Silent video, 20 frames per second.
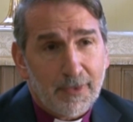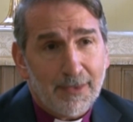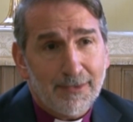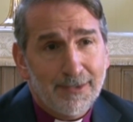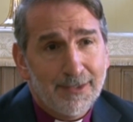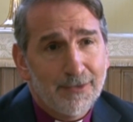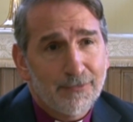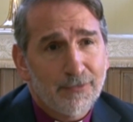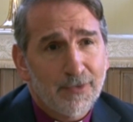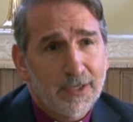
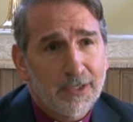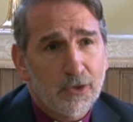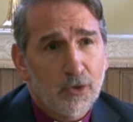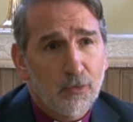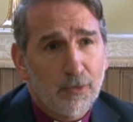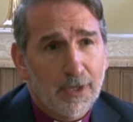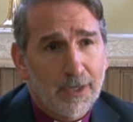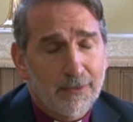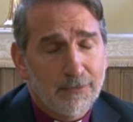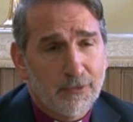that if they
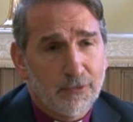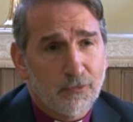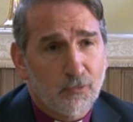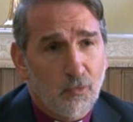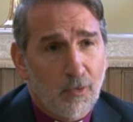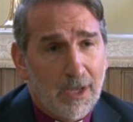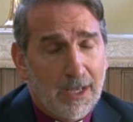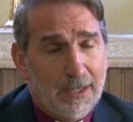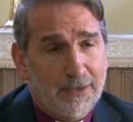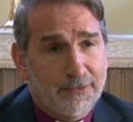go down
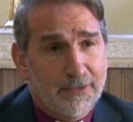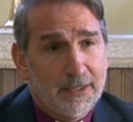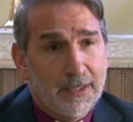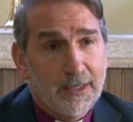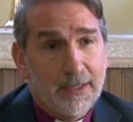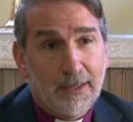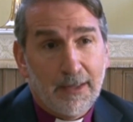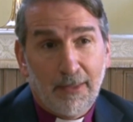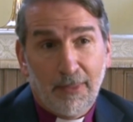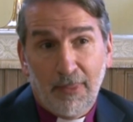this route,
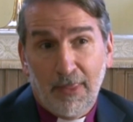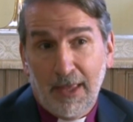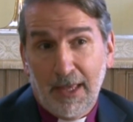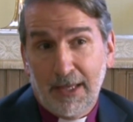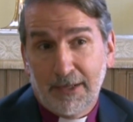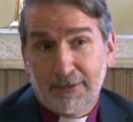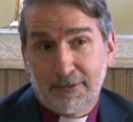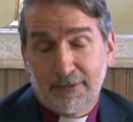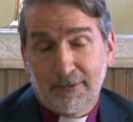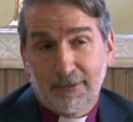
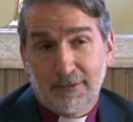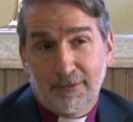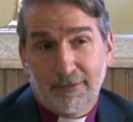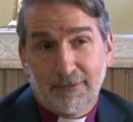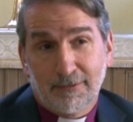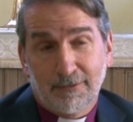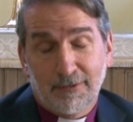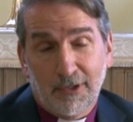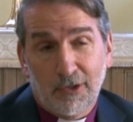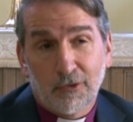that
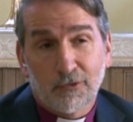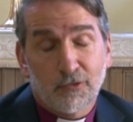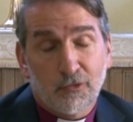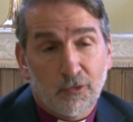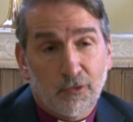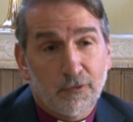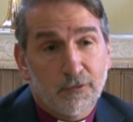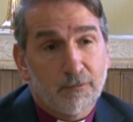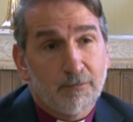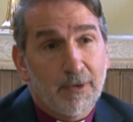their
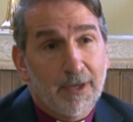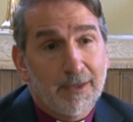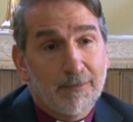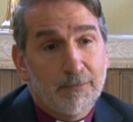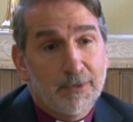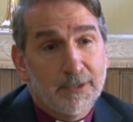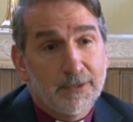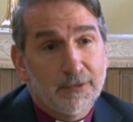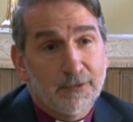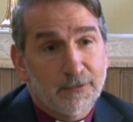church
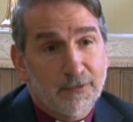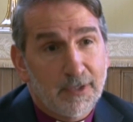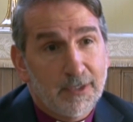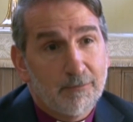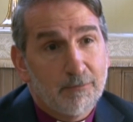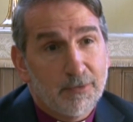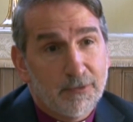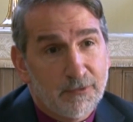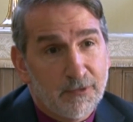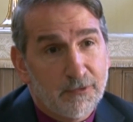might be in the
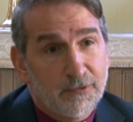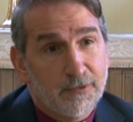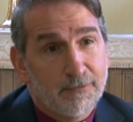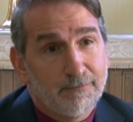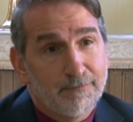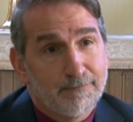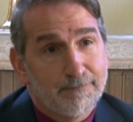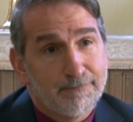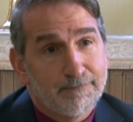same position.